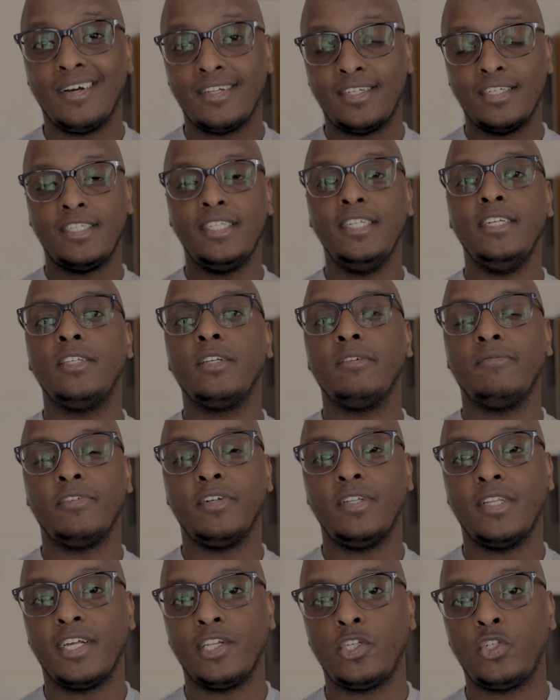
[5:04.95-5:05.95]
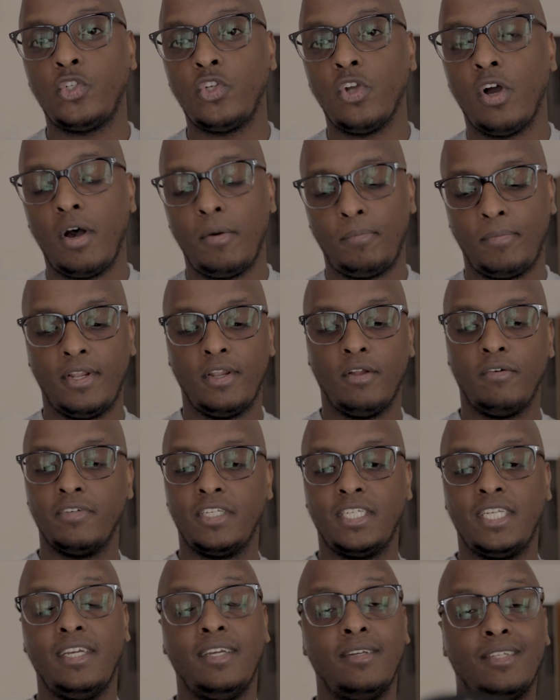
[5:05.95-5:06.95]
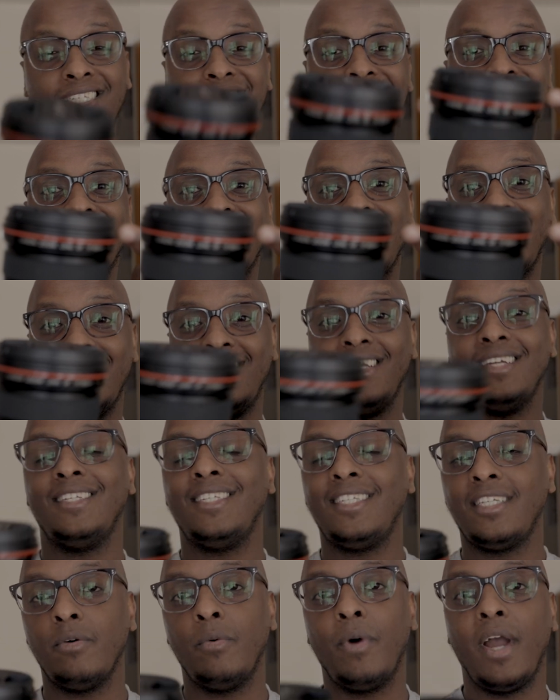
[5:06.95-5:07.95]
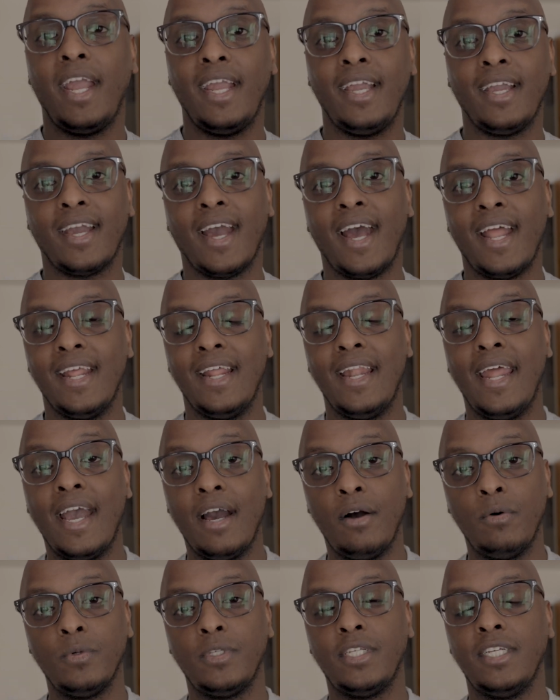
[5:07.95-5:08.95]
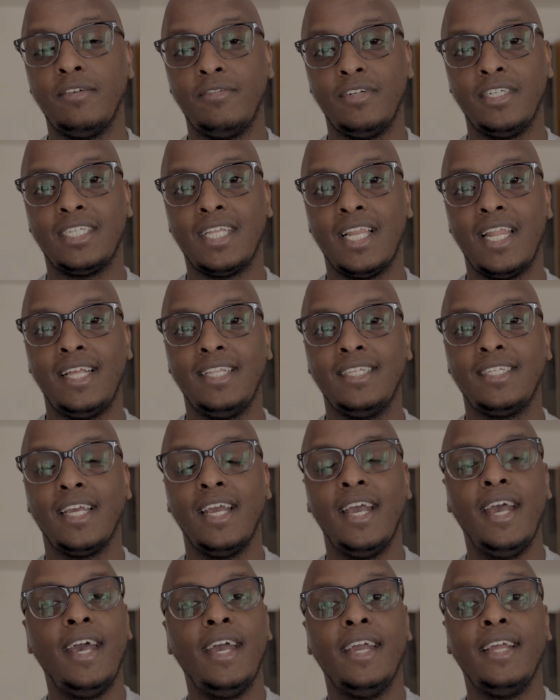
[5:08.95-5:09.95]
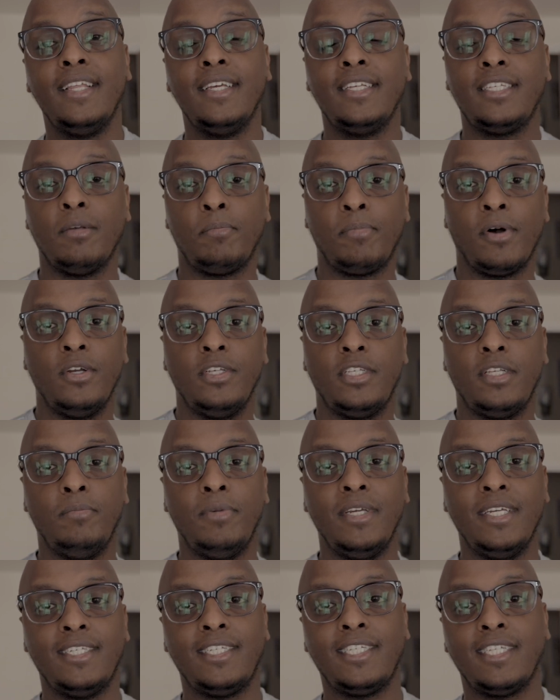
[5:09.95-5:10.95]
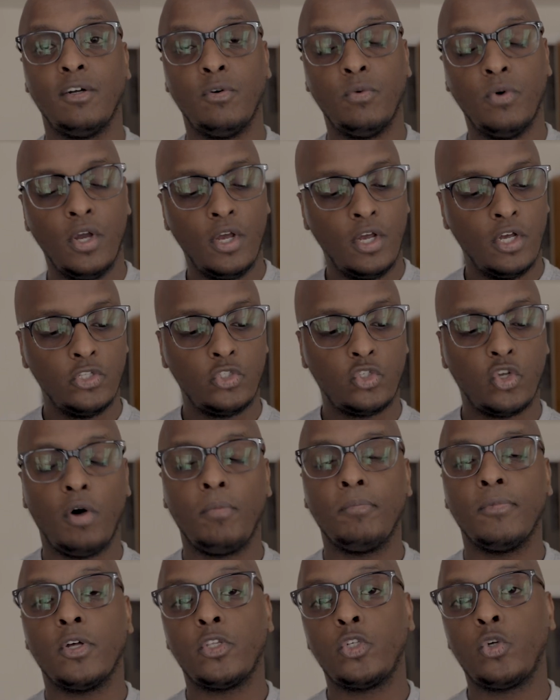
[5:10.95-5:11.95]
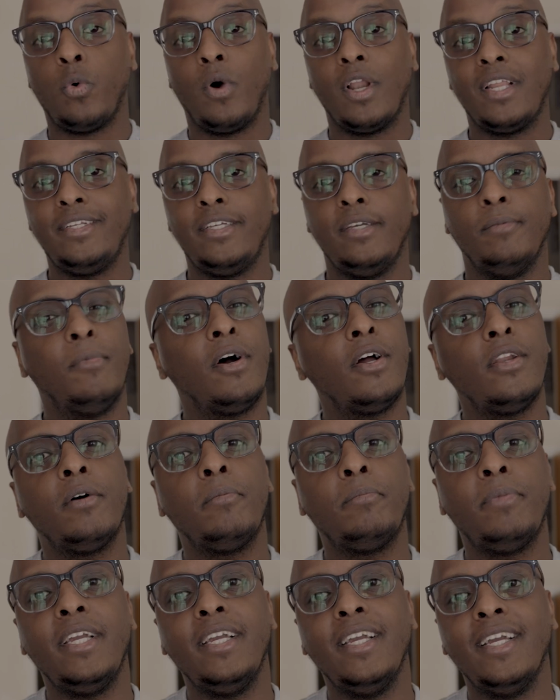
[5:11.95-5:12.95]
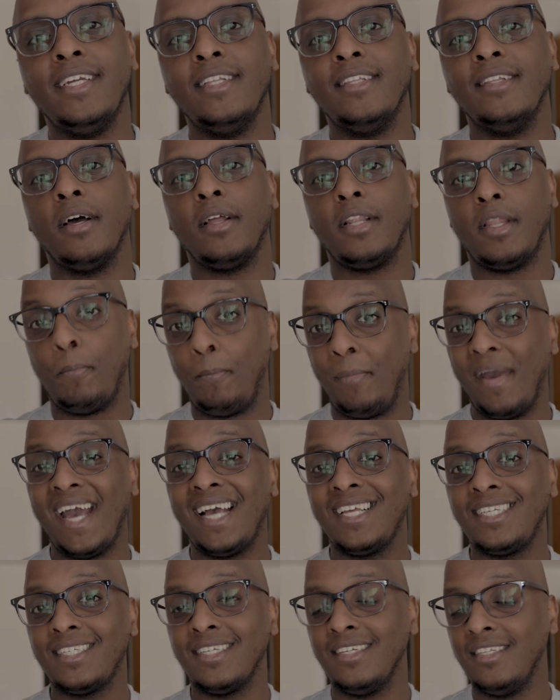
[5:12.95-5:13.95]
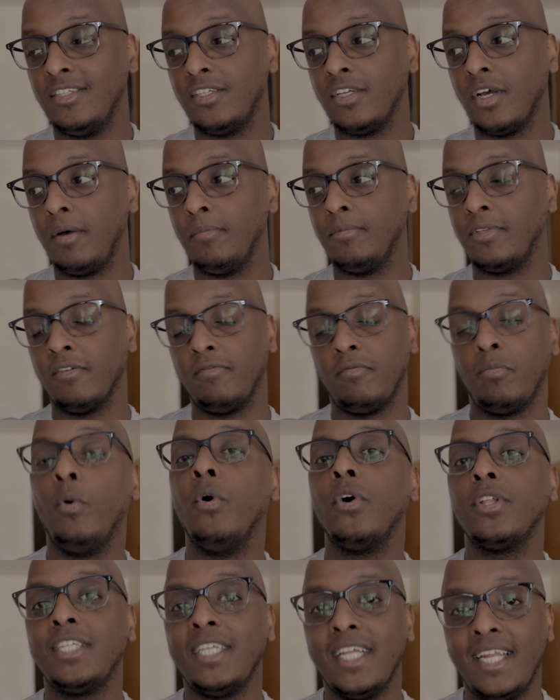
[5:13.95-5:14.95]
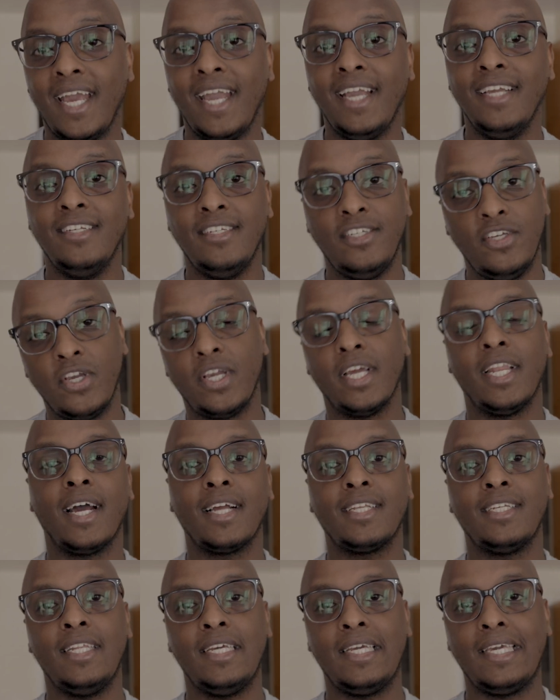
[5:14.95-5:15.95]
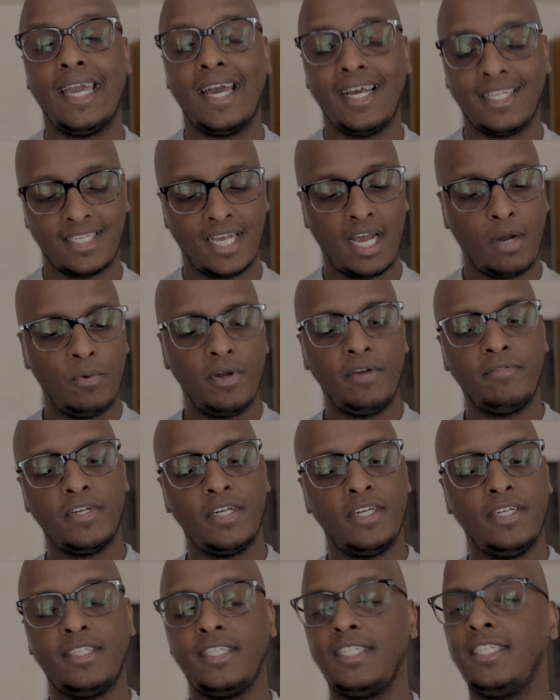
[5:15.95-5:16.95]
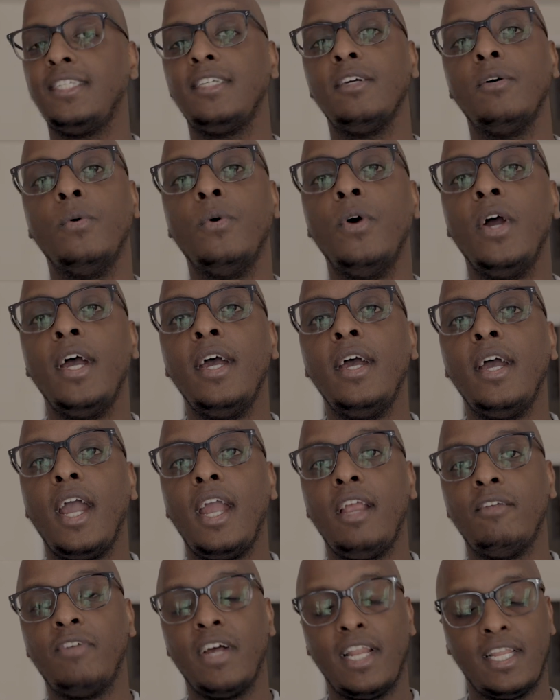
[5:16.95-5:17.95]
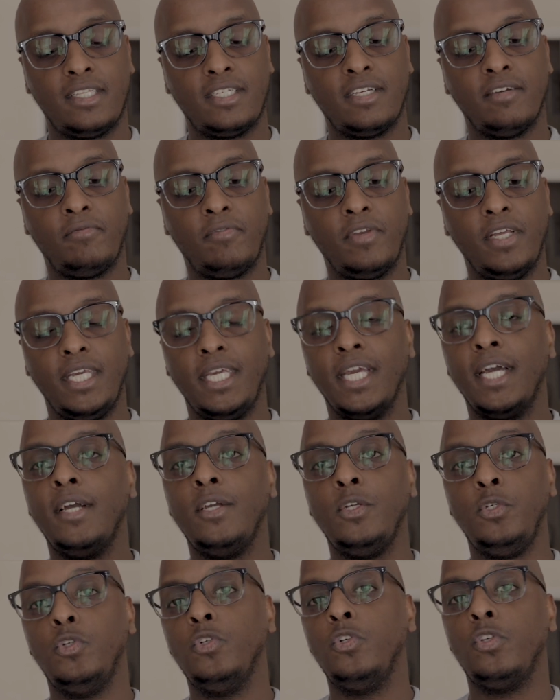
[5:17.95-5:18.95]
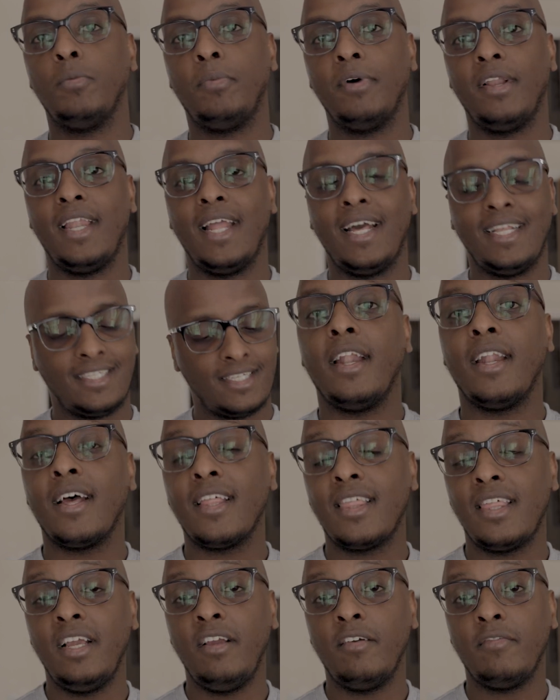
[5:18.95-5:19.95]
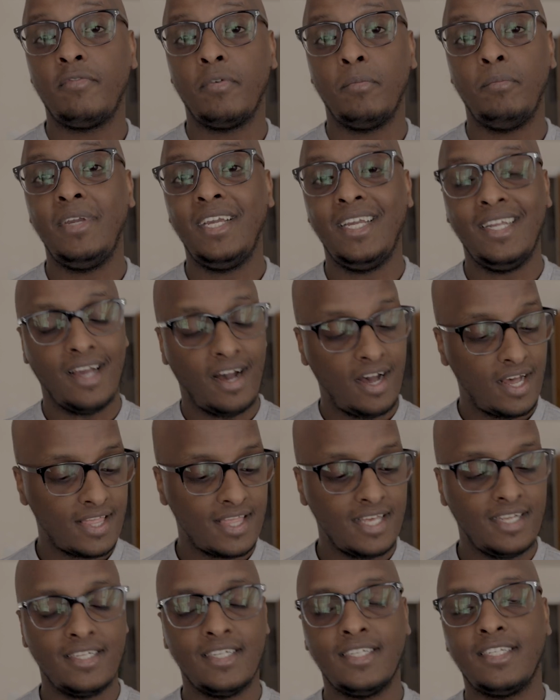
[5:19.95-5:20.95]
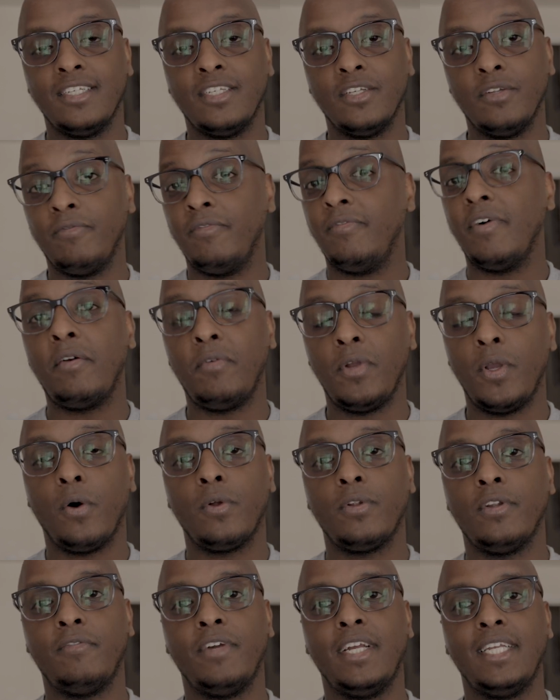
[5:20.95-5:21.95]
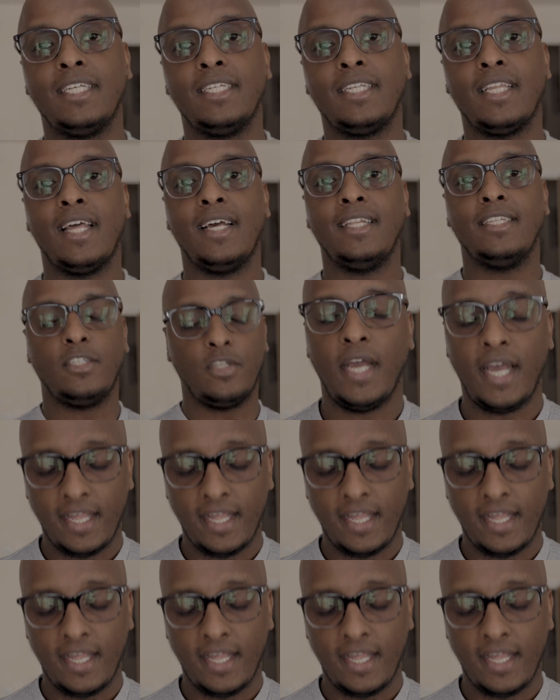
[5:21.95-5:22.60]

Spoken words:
I just need something that's sharp, and obviously since it is still a Canon L series lens, it is supposed to be still top-notch quality. It might not be in the best in terms of what today you can actually get, however it's still a relatively usable lens, and I think for me, I think this is a very underrated lens.